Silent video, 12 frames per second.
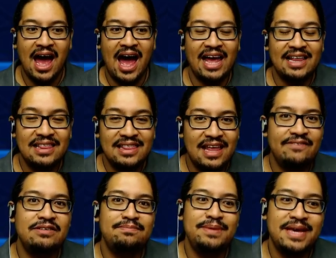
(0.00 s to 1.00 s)
I love
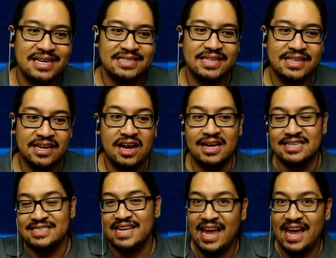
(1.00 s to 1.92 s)
it because of the cost.